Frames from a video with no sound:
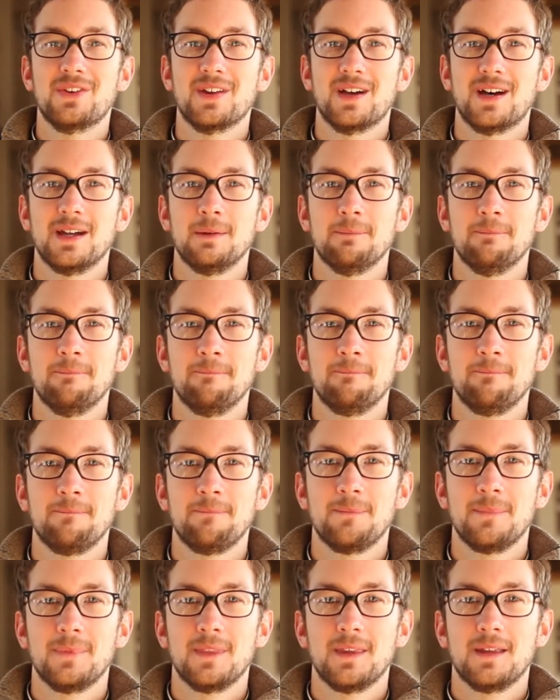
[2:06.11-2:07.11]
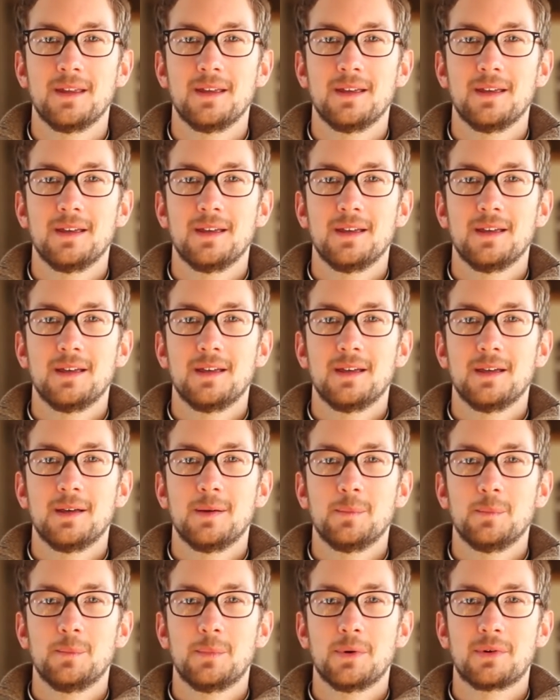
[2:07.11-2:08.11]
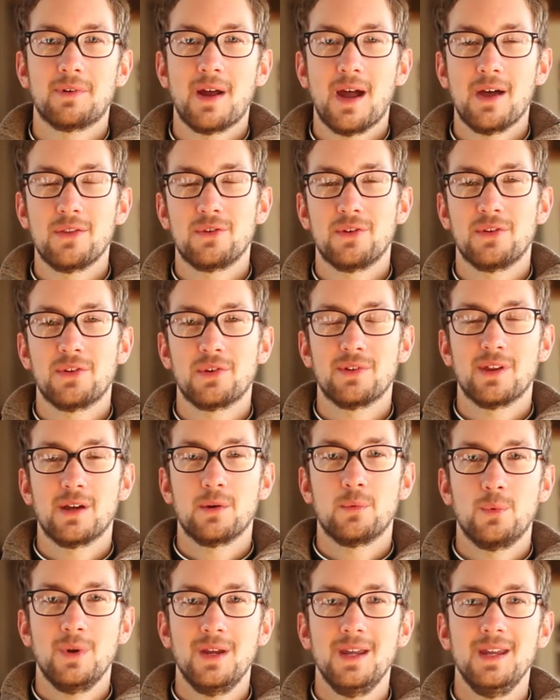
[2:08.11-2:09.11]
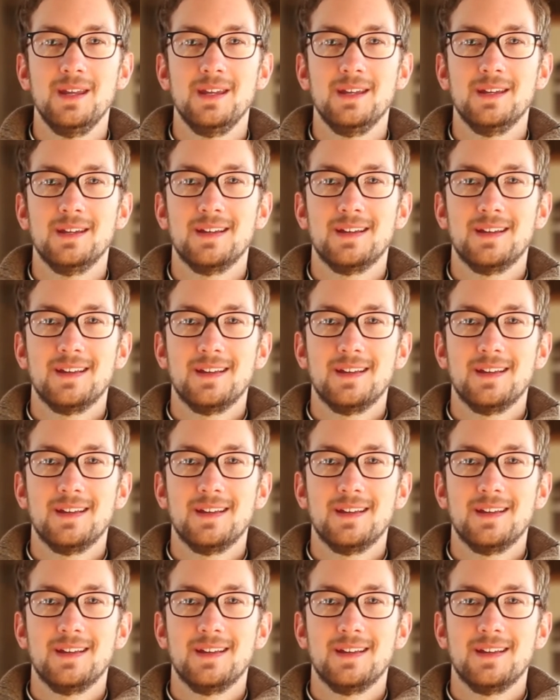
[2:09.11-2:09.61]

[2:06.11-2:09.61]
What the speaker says: time, but rather so that we